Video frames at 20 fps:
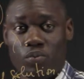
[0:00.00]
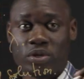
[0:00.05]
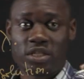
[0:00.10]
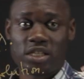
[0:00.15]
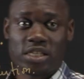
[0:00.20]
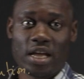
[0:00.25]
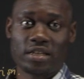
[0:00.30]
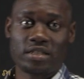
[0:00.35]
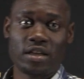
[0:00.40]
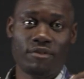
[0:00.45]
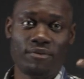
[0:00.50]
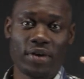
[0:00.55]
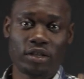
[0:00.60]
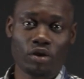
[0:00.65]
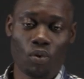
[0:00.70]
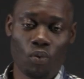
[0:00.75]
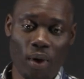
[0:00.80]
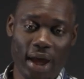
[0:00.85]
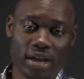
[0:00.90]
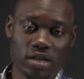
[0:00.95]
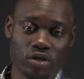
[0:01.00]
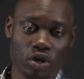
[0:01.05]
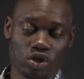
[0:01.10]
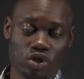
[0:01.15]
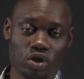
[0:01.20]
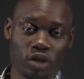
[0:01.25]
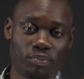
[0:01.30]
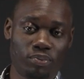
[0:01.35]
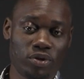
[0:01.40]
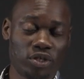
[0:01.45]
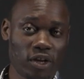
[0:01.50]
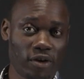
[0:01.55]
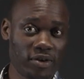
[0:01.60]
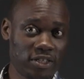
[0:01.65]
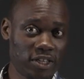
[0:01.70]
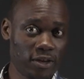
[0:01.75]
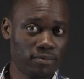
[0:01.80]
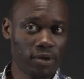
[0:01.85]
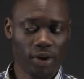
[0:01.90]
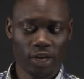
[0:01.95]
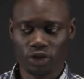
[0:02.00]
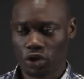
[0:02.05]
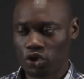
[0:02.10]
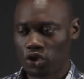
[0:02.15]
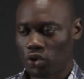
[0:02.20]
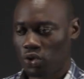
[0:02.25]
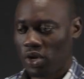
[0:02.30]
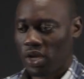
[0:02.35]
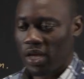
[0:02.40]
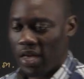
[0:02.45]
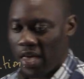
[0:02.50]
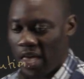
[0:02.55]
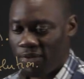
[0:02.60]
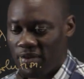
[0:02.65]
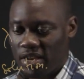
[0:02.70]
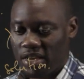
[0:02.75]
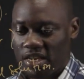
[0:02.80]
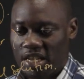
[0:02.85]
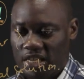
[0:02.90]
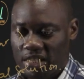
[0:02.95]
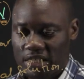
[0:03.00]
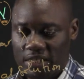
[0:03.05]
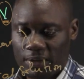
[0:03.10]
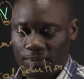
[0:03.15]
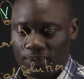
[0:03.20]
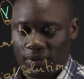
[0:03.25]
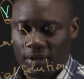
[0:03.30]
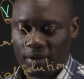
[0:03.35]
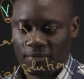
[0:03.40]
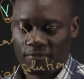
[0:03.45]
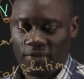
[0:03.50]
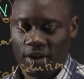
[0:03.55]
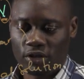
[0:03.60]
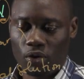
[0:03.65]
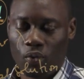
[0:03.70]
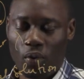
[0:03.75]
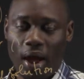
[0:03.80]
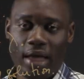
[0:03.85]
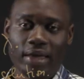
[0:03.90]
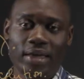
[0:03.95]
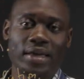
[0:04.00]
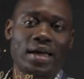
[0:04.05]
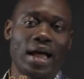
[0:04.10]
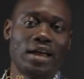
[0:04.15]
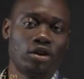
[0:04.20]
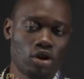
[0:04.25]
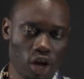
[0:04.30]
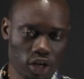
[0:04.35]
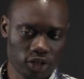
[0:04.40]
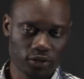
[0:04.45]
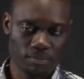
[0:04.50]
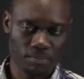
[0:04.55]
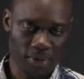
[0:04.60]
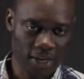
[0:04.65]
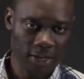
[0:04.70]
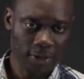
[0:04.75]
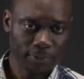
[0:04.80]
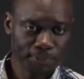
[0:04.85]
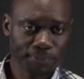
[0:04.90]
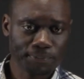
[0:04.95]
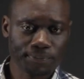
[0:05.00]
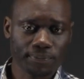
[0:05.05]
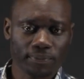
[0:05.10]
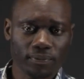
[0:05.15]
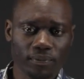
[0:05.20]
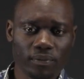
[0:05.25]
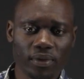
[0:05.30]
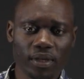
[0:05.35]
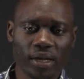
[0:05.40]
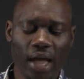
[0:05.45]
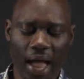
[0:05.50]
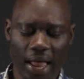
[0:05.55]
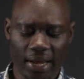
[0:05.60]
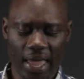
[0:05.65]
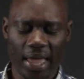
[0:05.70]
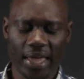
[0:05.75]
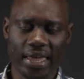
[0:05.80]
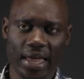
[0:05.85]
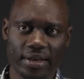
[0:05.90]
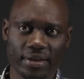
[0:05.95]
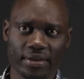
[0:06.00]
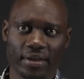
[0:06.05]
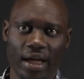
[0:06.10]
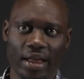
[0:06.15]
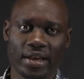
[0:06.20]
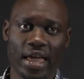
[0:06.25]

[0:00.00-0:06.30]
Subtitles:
see that the vector y does not preserve the same direction. So even this vector y cannot be an eigenvector